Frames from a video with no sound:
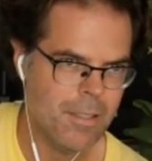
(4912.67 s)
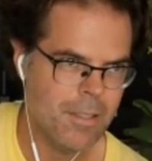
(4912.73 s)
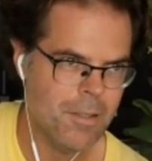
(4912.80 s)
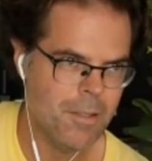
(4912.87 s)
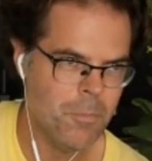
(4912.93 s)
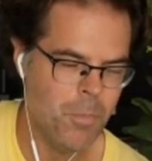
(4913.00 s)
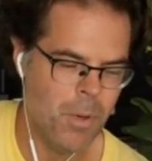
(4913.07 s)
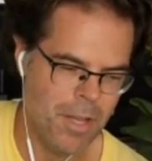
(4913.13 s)

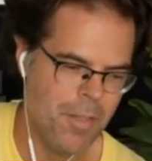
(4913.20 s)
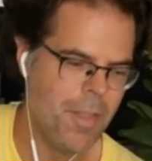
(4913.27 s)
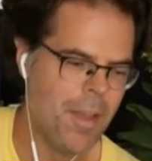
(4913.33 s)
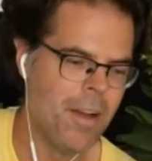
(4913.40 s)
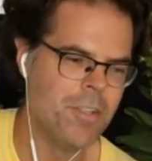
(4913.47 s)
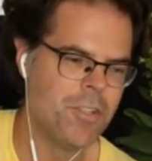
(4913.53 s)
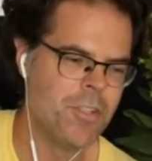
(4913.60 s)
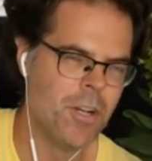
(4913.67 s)
but
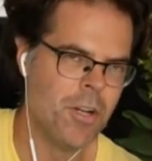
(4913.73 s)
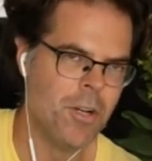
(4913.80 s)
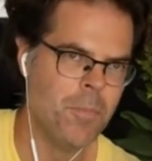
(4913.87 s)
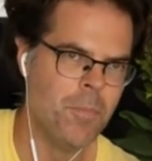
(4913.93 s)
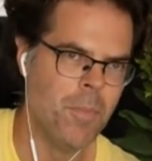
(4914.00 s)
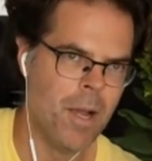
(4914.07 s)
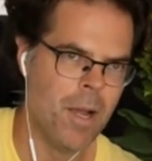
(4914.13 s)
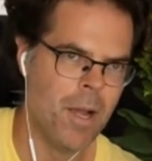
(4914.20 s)
there, so
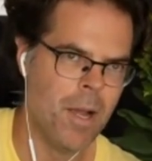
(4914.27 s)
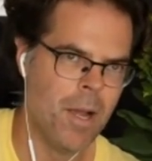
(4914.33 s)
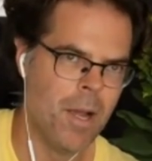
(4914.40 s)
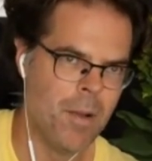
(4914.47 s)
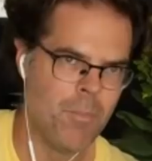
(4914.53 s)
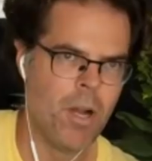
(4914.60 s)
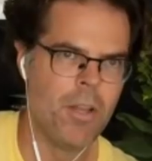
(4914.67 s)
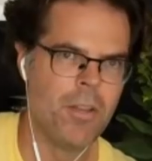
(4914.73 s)
my
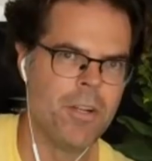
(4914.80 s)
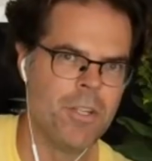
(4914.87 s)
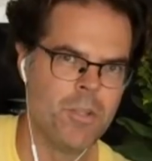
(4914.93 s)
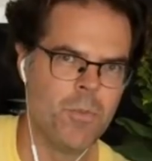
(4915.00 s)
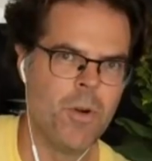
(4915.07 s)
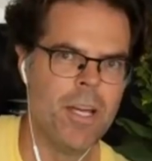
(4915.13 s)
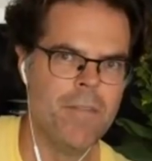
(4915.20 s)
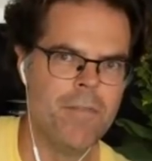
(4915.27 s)
brother and his
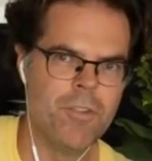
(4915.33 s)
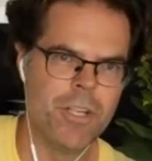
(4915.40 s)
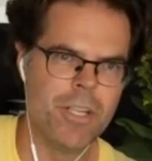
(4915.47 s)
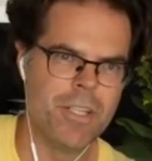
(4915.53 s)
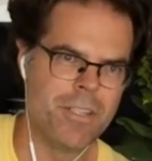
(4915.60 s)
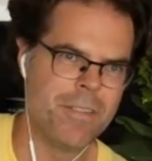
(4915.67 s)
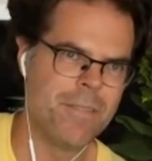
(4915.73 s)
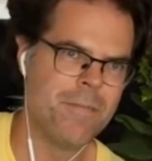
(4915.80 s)
wife
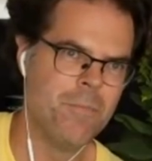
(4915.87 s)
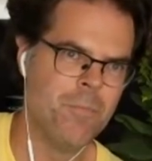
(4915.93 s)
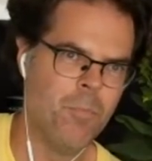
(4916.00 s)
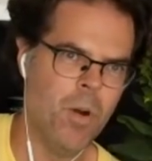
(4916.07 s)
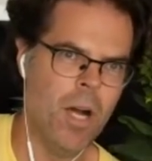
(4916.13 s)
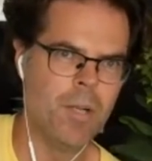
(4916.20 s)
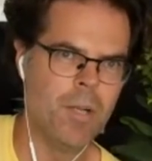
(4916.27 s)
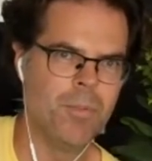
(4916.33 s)
just
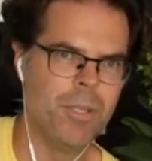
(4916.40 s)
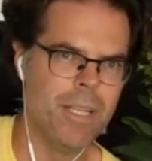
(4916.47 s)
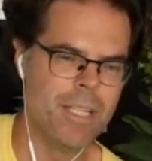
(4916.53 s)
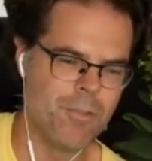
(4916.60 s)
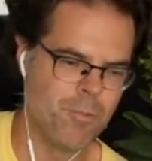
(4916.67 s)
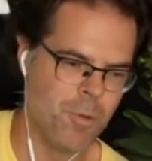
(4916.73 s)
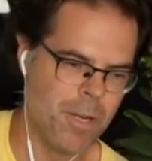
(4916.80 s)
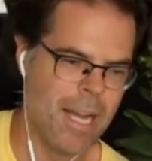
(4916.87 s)
bought a place in
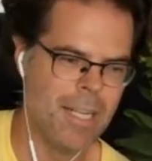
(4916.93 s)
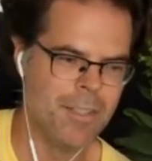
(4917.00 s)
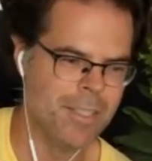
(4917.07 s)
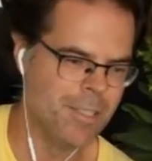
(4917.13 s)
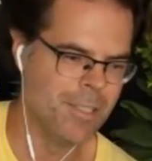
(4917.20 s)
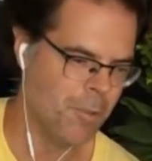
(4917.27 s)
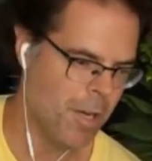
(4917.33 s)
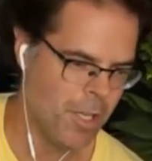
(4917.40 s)
Rhode Island,
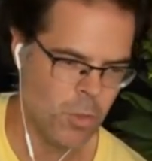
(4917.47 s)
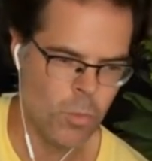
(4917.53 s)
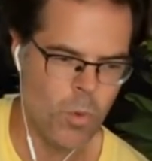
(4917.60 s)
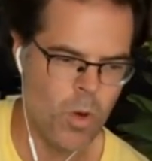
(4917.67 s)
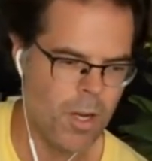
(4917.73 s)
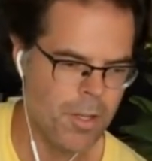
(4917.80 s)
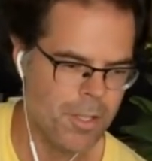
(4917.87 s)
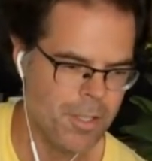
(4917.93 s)
right on the
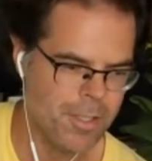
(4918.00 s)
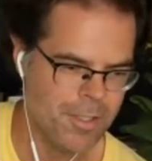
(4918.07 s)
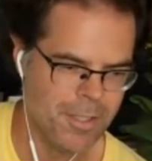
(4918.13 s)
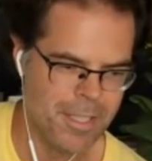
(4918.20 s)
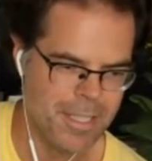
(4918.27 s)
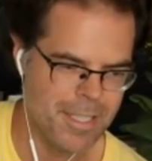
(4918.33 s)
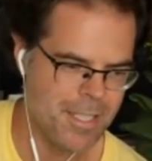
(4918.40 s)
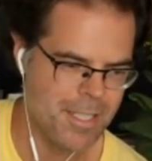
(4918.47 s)
water,
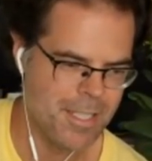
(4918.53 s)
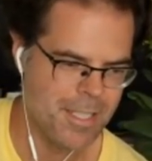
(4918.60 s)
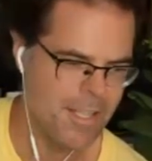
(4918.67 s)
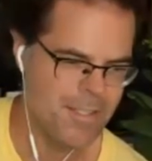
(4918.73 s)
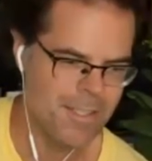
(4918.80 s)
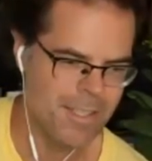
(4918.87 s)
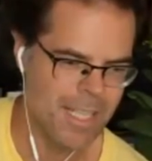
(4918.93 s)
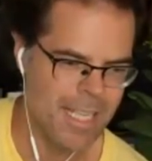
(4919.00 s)
like tons
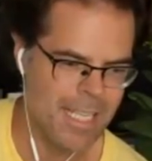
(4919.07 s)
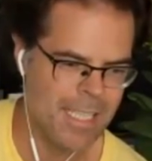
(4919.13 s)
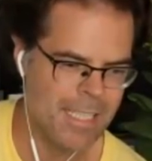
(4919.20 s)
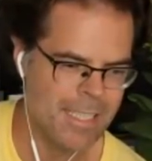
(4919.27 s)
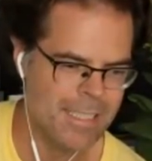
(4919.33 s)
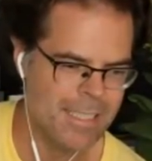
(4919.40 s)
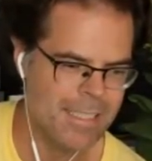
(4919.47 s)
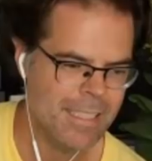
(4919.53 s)
of
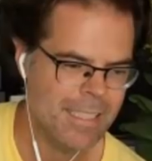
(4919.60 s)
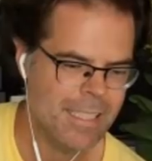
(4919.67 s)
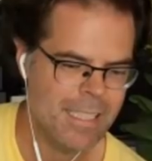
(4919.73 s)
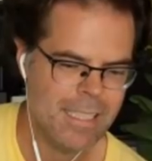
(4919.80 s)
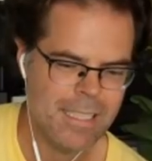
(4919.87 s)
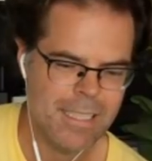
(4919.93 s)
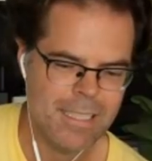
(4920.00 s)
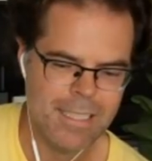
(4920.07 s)
land.
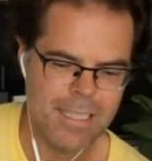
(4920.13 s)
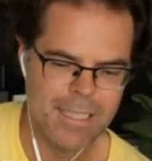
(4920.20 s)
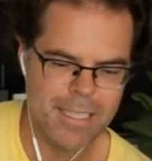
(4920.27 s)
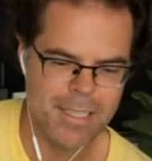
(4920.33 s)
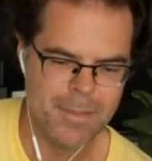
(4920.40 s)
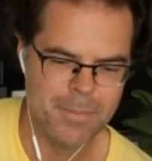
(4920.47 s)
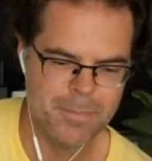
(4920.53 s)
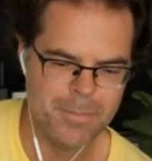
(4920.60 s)

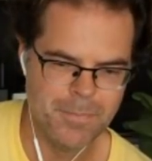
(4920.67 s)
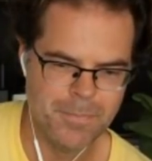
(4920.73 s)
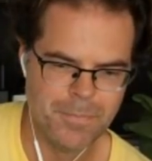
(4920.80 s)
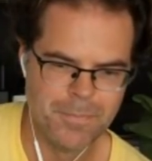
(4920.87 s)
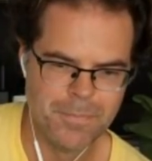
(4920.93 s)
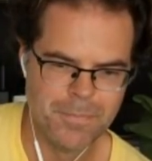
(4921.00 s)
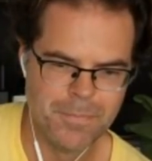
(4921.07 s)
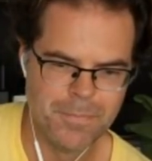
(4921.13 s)
Um,
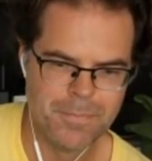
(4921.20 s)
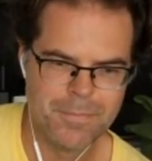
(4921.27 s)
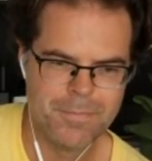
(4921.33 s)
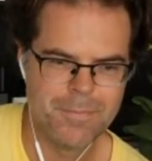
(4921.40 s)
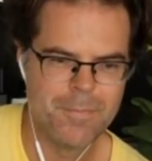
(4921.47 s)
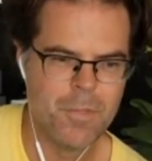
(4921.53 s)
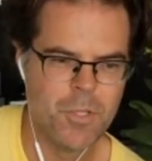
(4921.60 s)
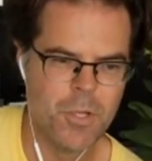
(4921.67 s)

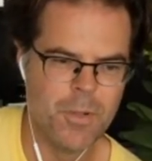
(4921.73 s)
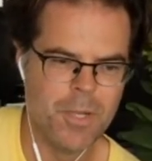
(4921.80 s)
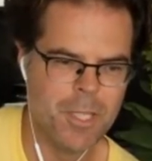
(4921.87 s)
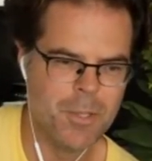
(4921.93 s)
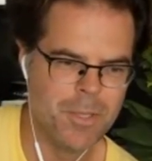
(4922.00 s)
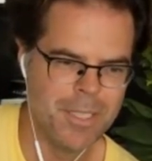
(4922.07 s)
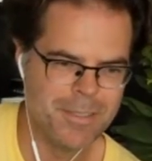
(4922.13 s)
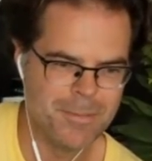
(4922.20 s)
so
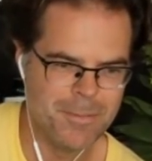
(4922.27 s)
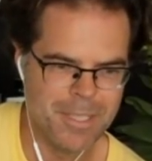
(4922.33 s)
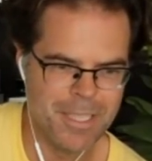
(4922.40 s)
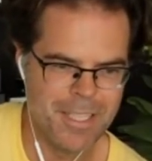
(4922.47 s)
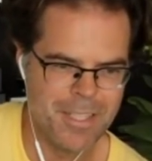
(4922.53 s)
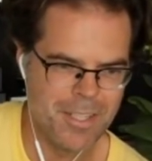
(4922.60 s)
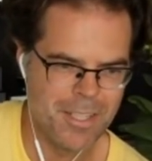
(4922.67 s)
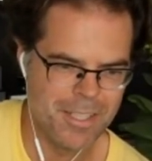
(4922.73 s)
anyway, when I
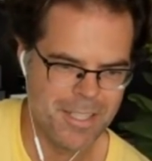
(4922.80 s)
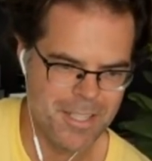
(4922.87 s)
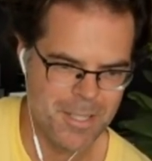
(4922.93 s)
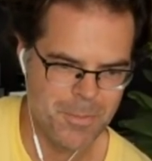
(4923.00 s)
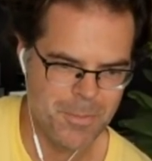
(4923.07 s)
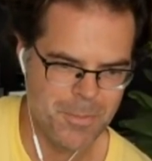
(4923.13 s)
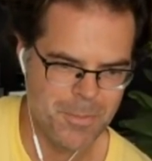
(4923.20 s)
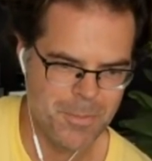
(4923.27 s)
saw that
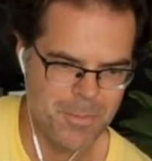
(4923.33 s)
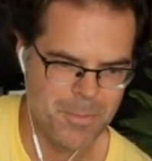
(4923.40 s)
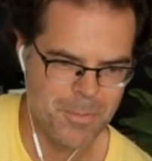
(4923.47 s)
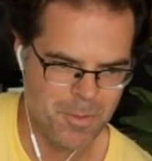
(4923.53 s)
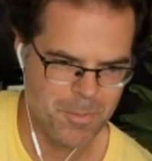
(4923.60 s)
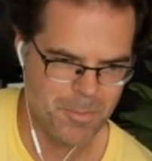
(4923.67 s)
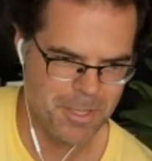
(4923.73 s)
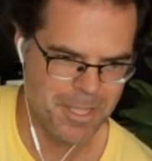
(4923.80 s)
someone was
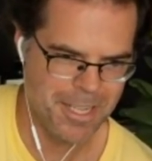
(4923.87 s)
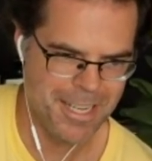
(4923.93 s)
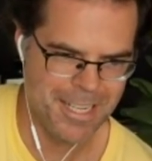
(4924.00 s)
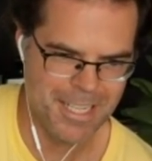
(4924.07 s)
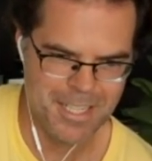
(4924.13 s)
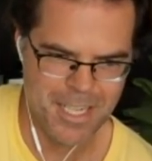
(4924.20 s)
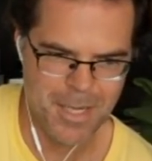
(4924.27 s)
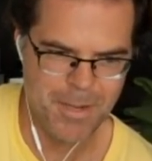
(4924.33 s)
from,
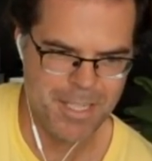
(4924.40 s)
anytime I see